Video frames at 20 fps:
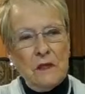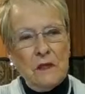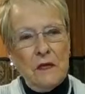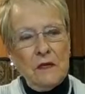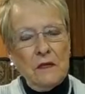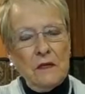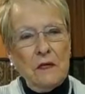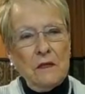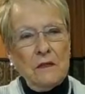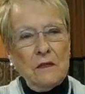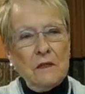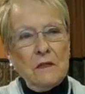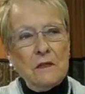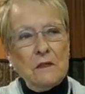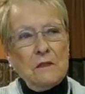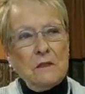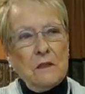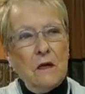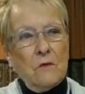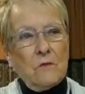day, he
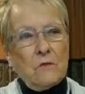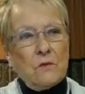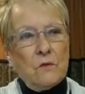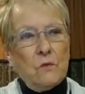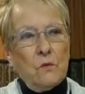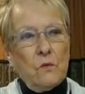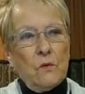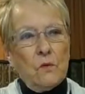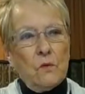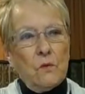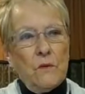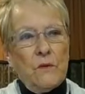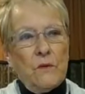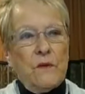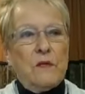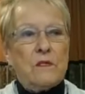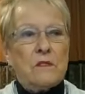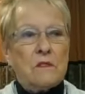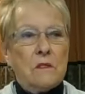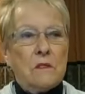didn't go to war with
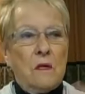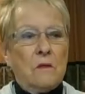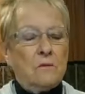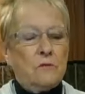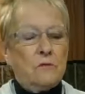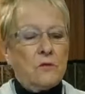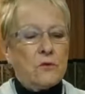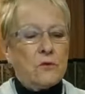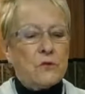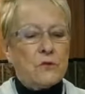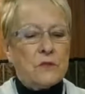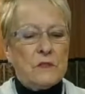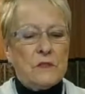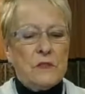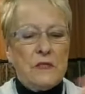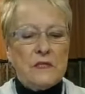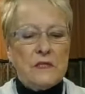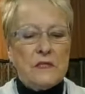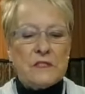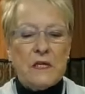his soldiers
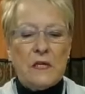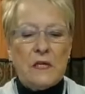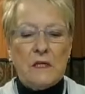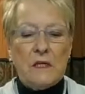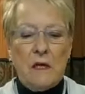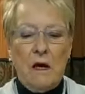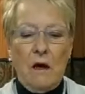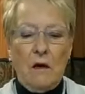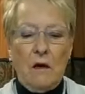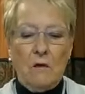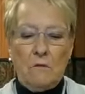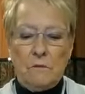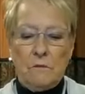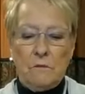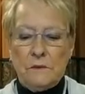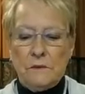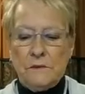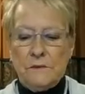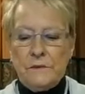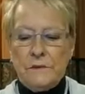and he stayed home.
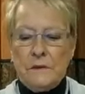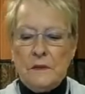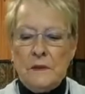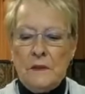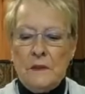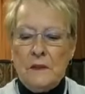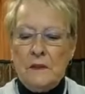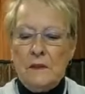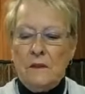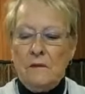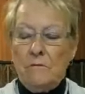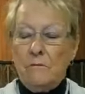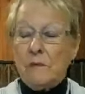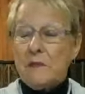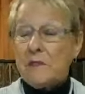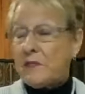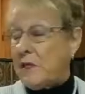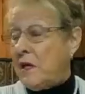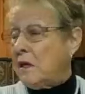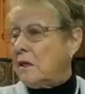
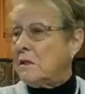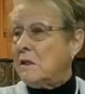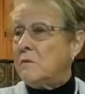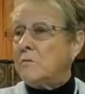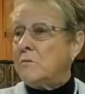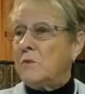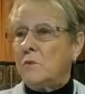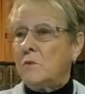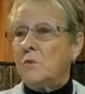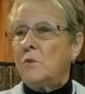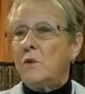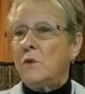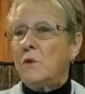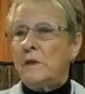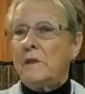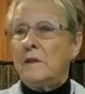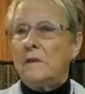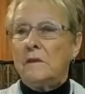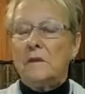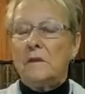Mistake number
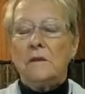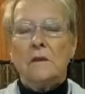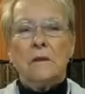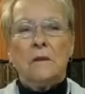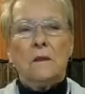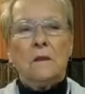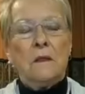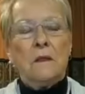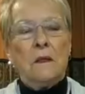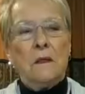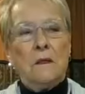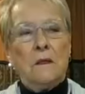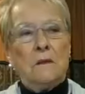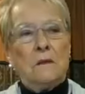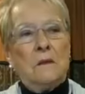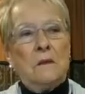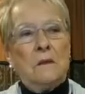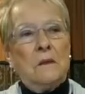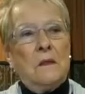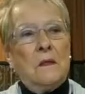one.
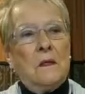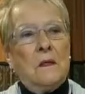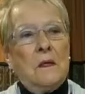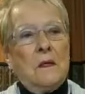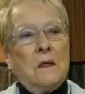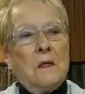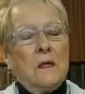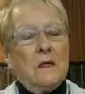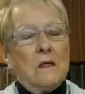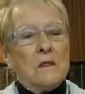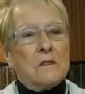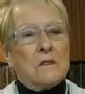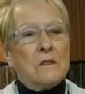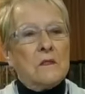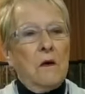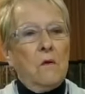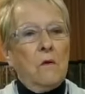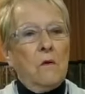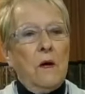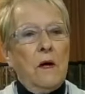And
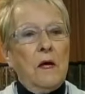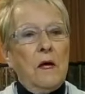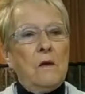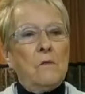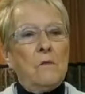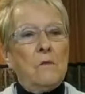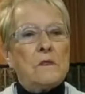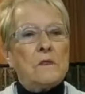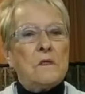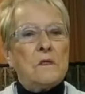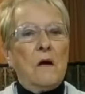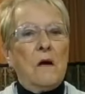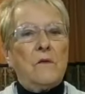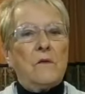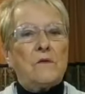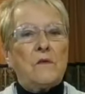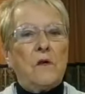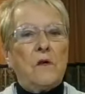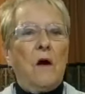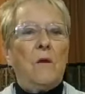so he was on
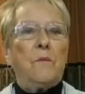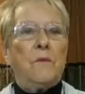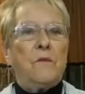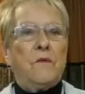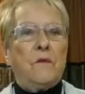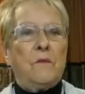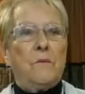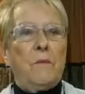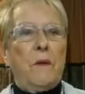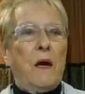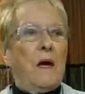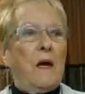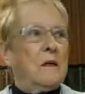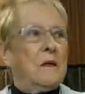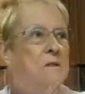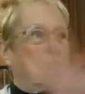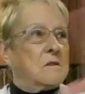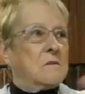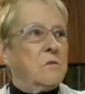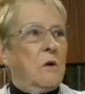the top of the
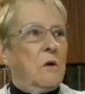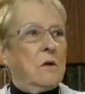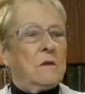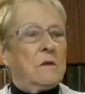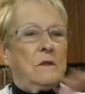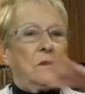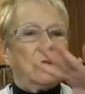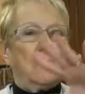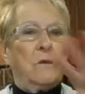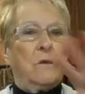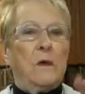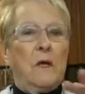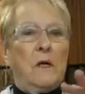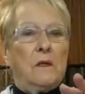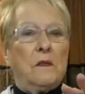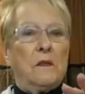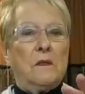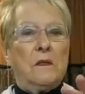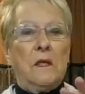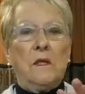palace walking
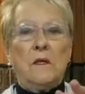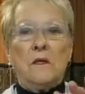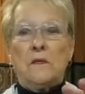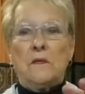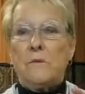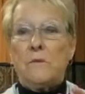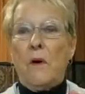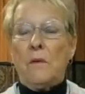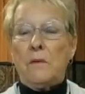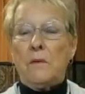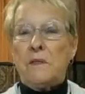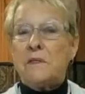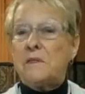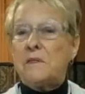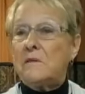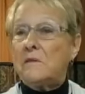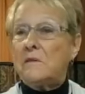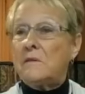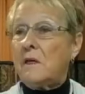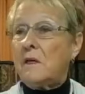around and he could probably
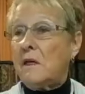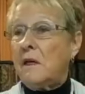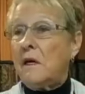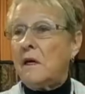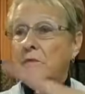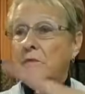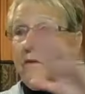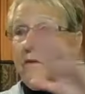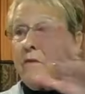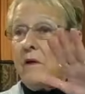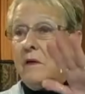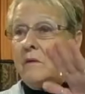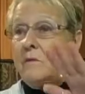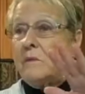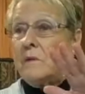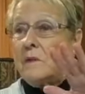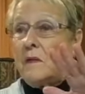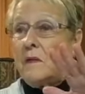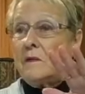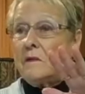see everything
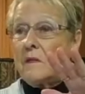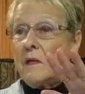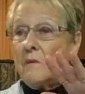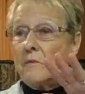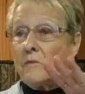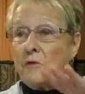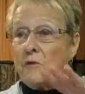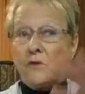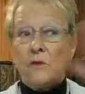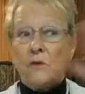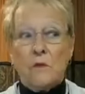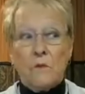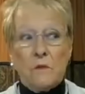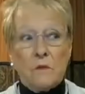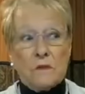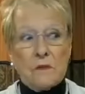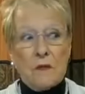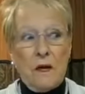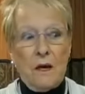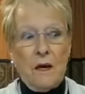because I'm sure it
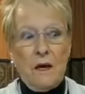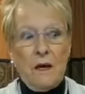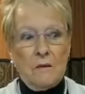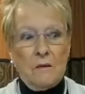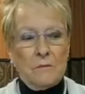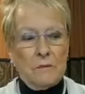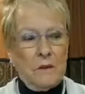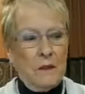was a high